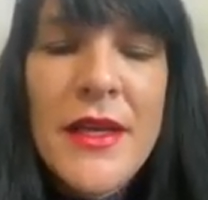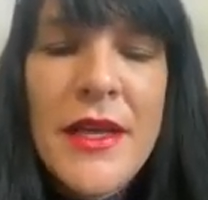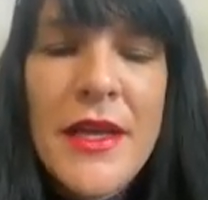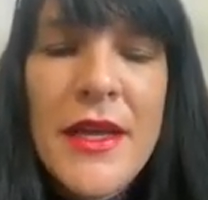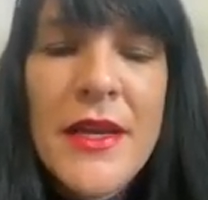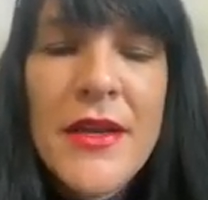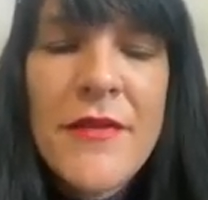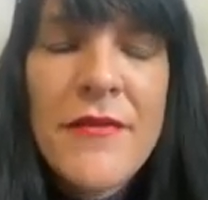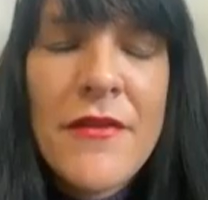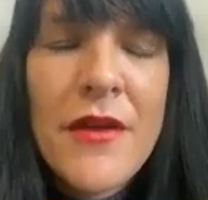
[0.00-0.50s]

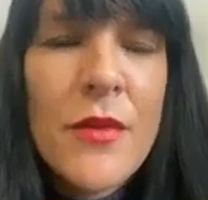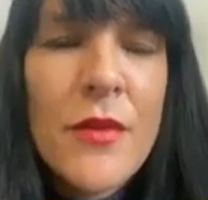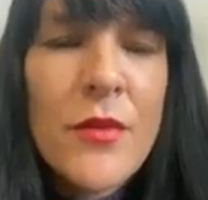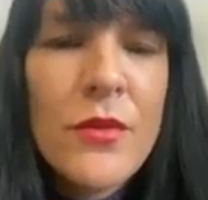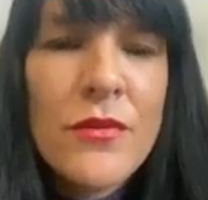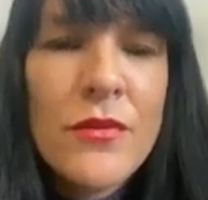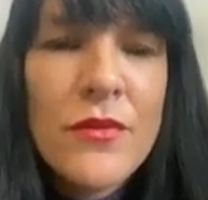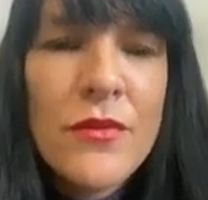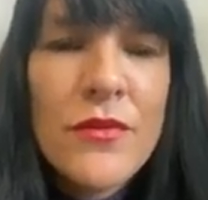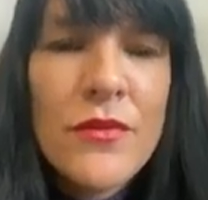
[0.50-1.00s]
And I
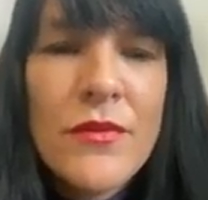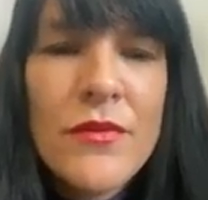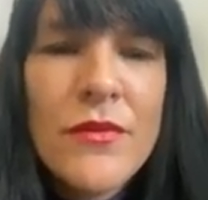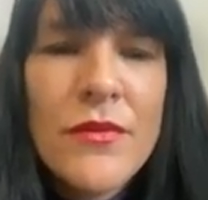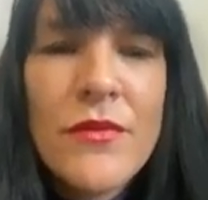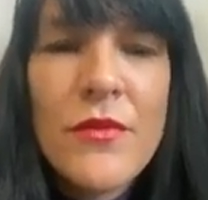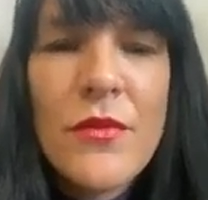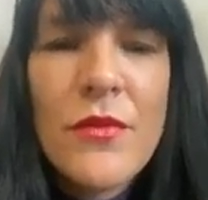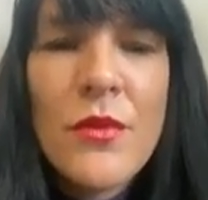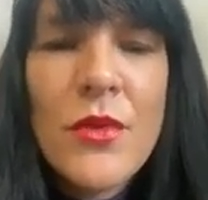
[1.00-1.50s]
find
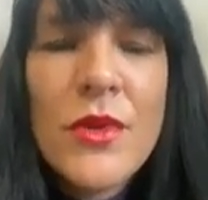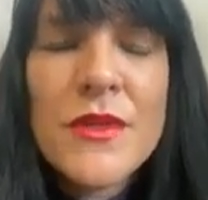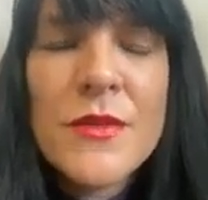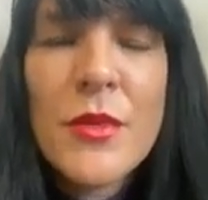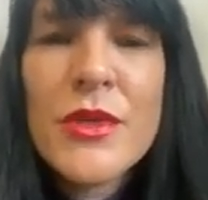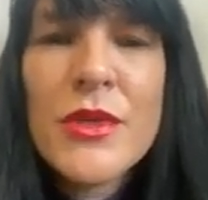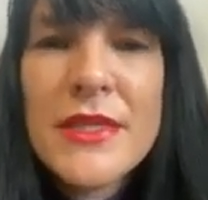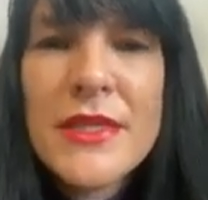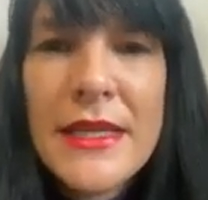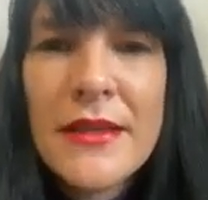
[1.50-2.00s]
what's
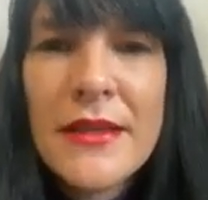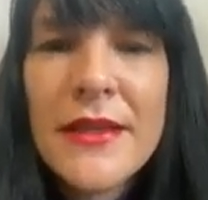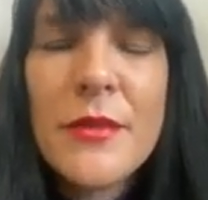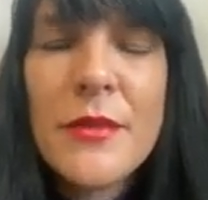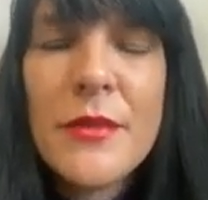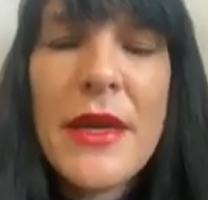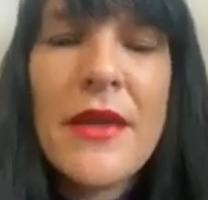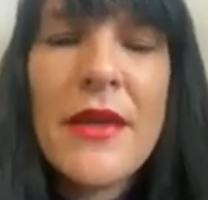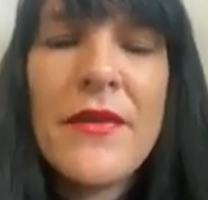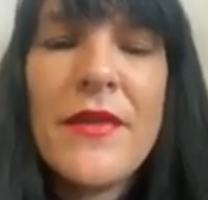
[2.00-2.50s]
most healing
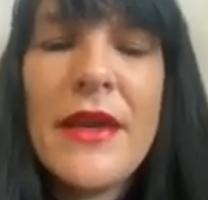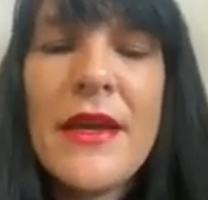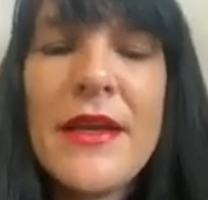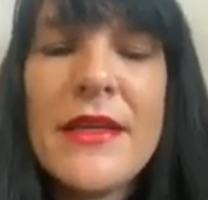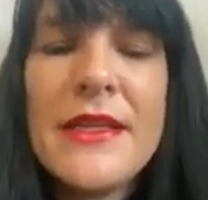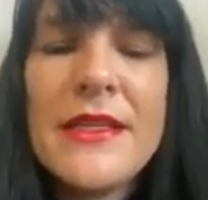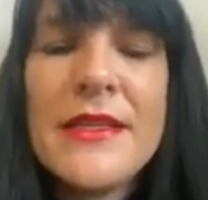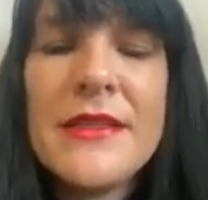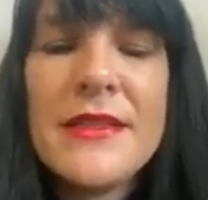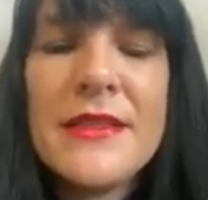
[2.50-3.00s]
about that
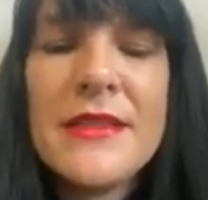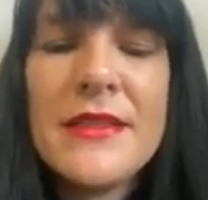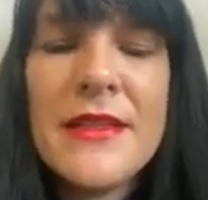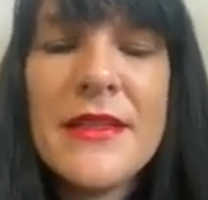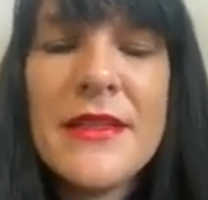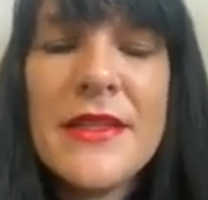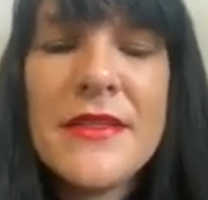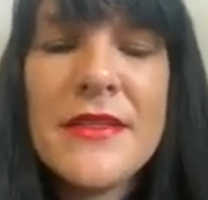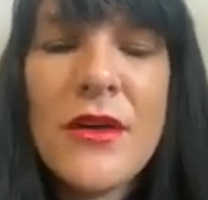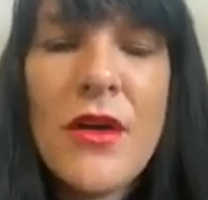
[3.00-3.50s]
is
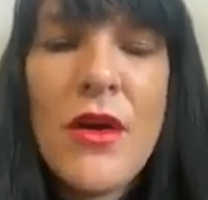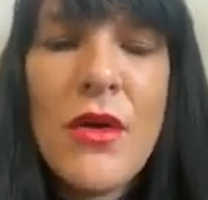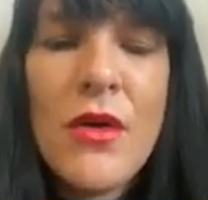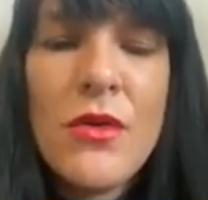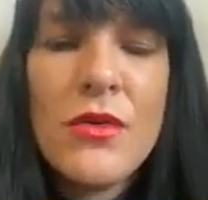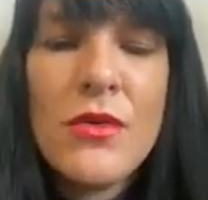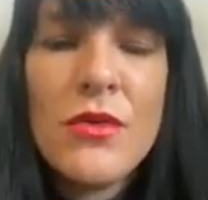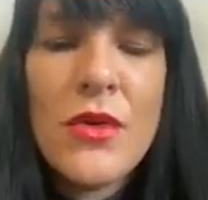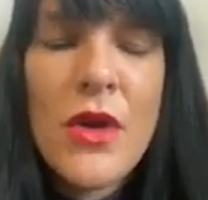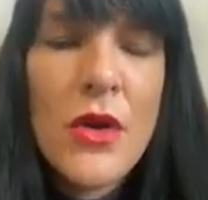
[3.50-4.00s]
that there's a
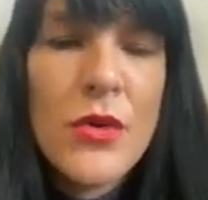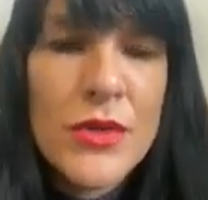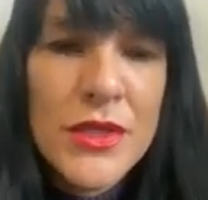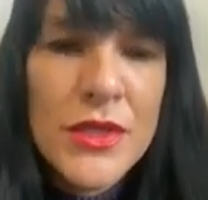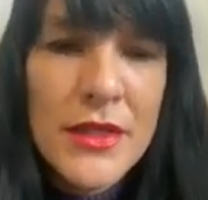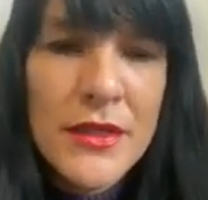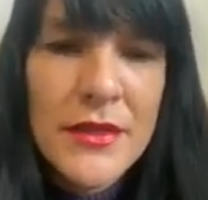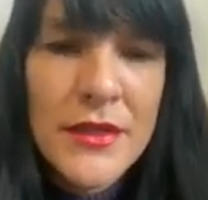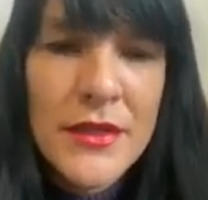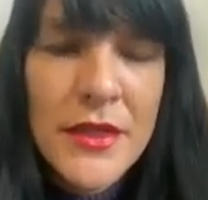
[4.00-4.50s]
whole
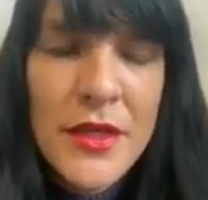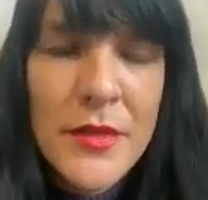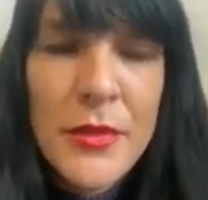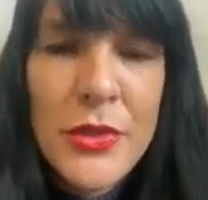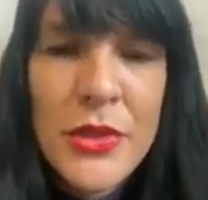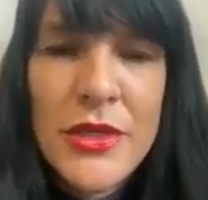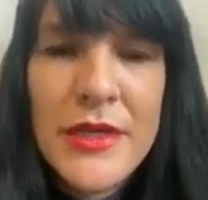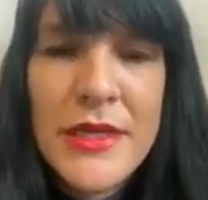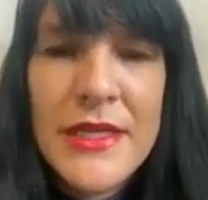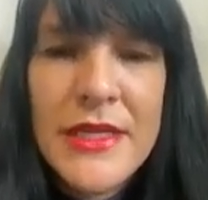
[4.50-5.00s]
culture and
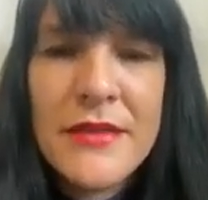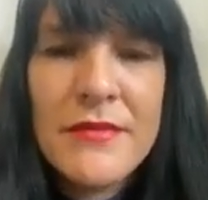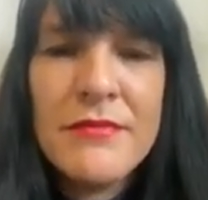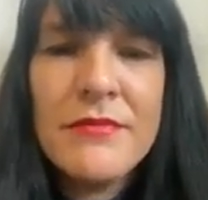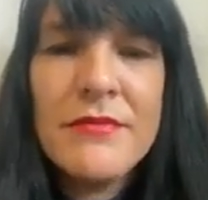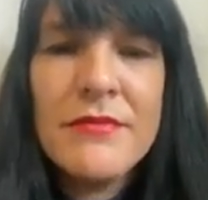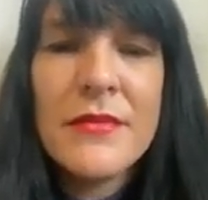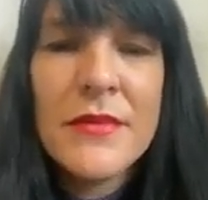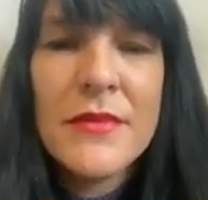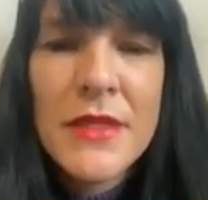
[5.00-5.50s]
community
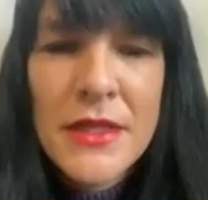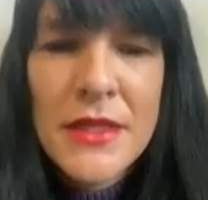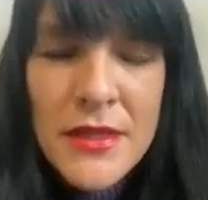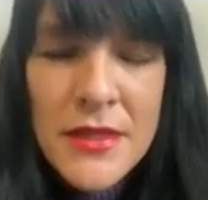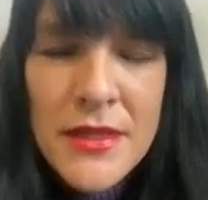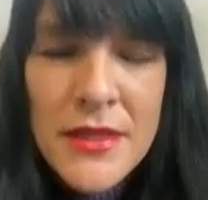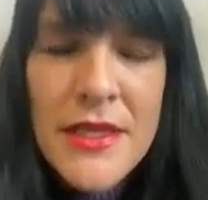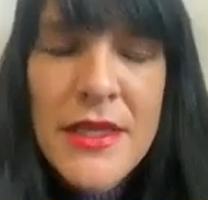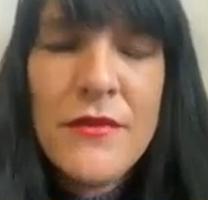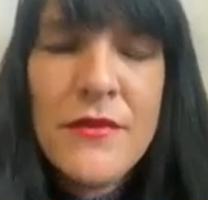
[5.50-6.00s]

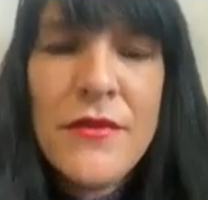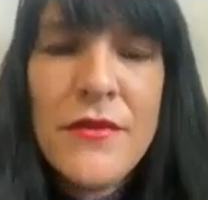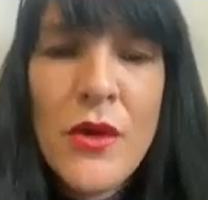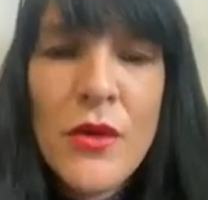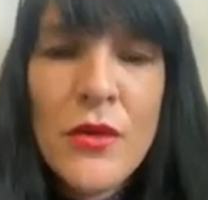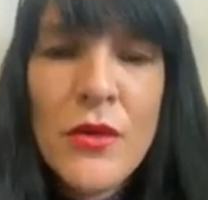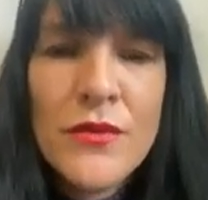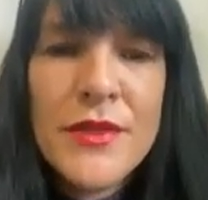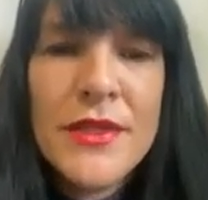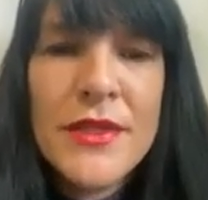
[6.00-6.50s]

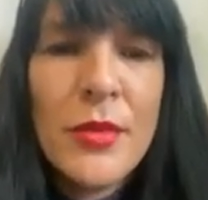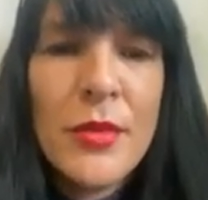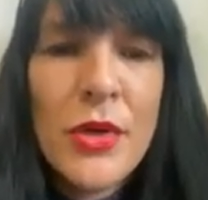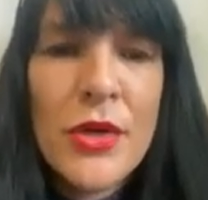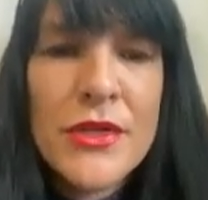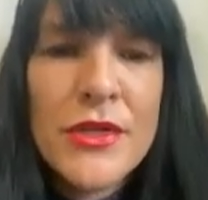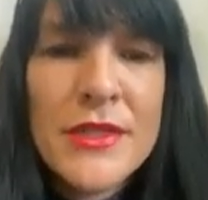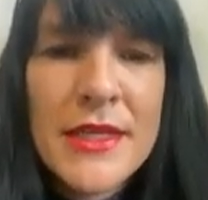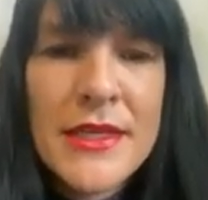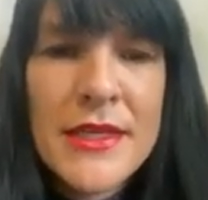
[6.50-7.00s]
involved in the
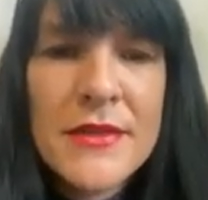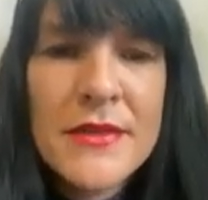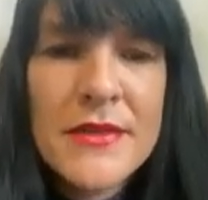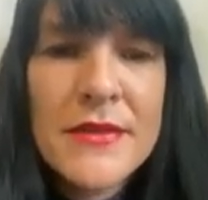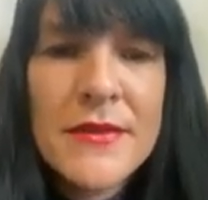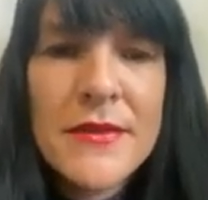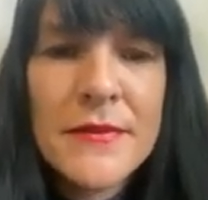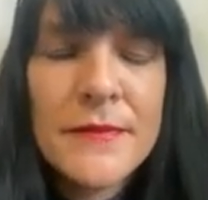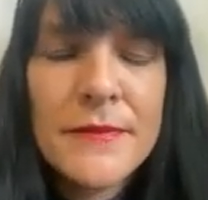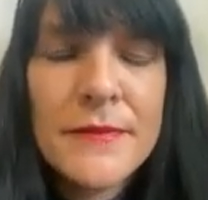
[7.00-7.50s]

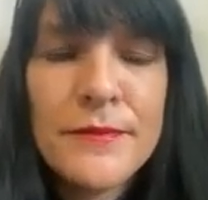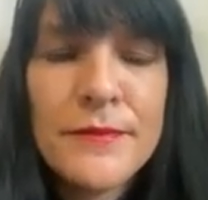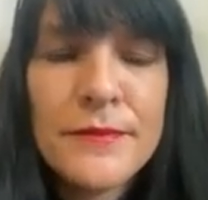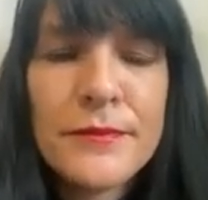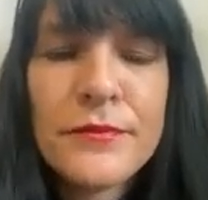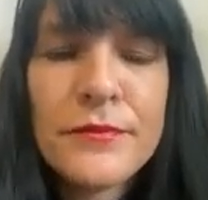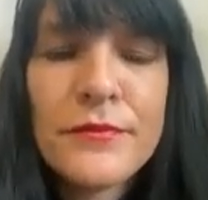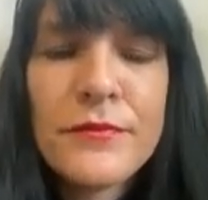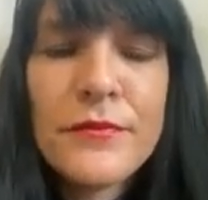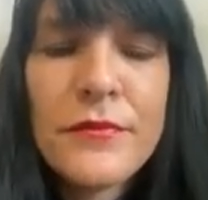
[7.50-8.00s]
process.
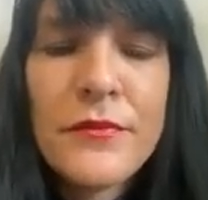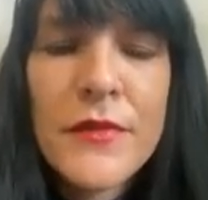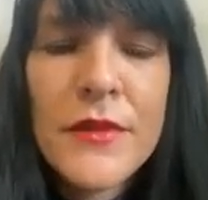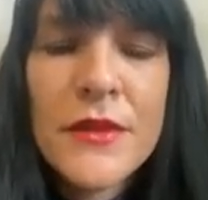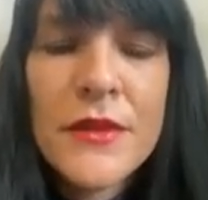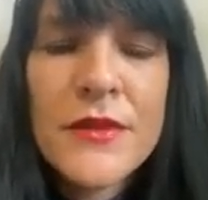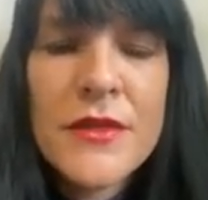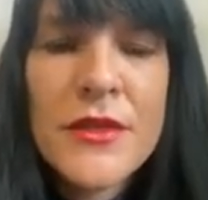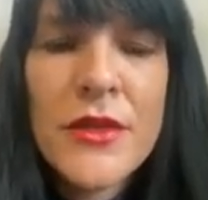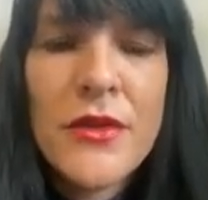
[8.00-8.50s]

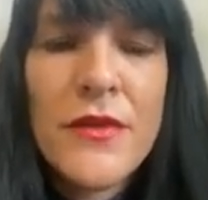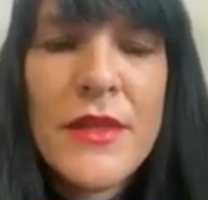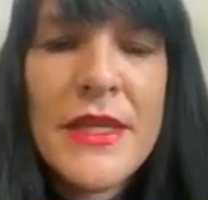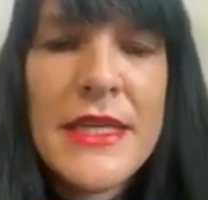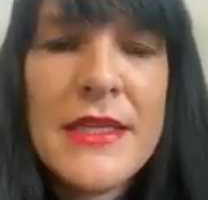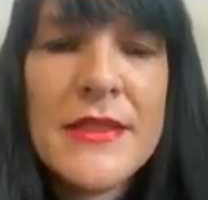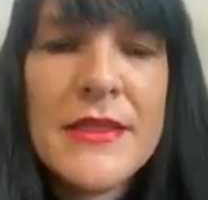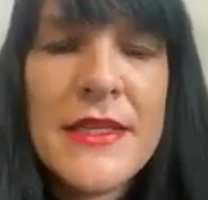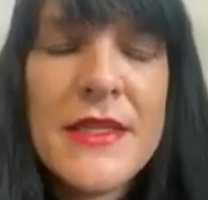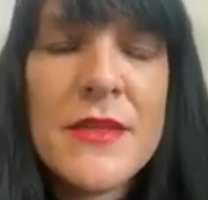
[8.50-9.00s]
So
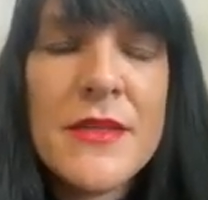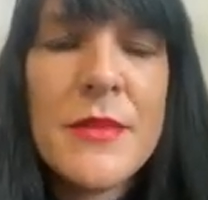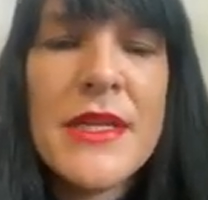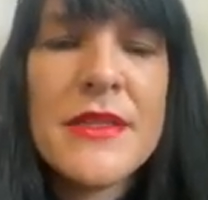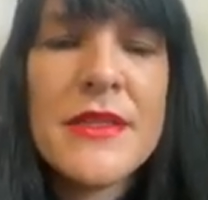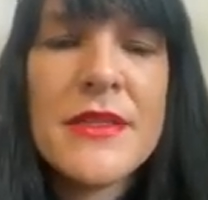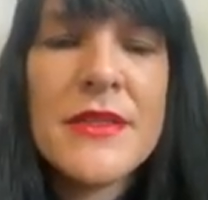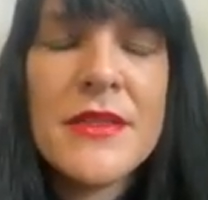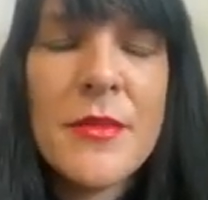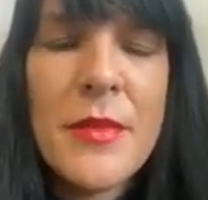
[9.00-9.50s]
these
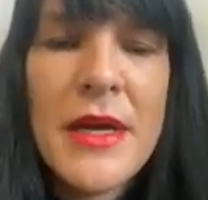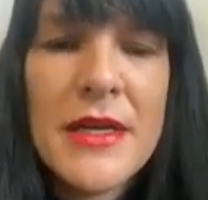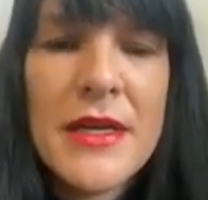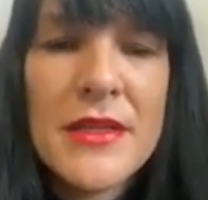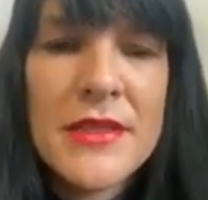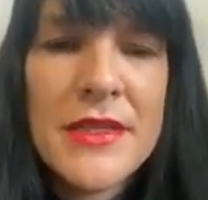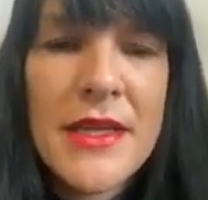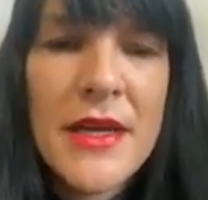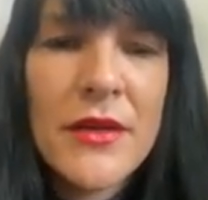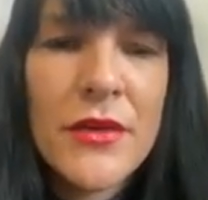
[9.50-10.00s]
medicines are
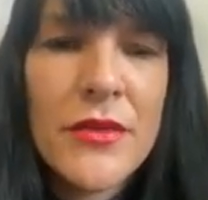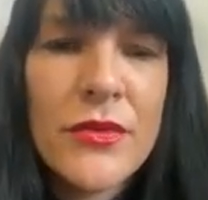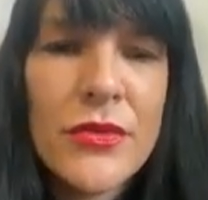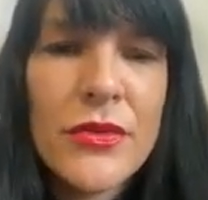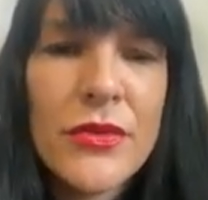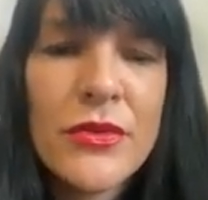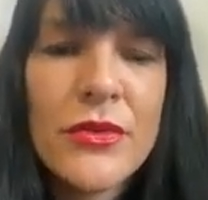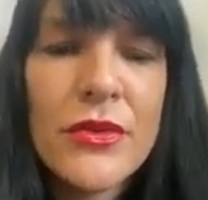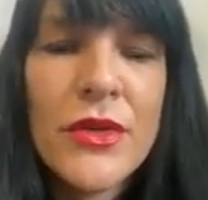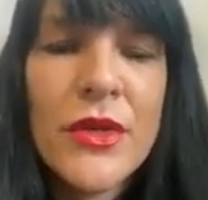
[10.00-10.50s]
passed down
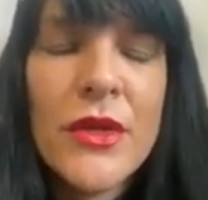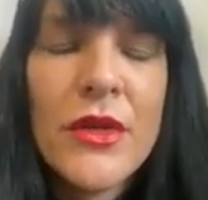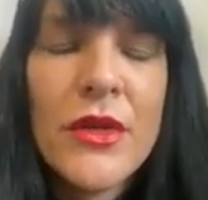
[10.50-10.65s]
through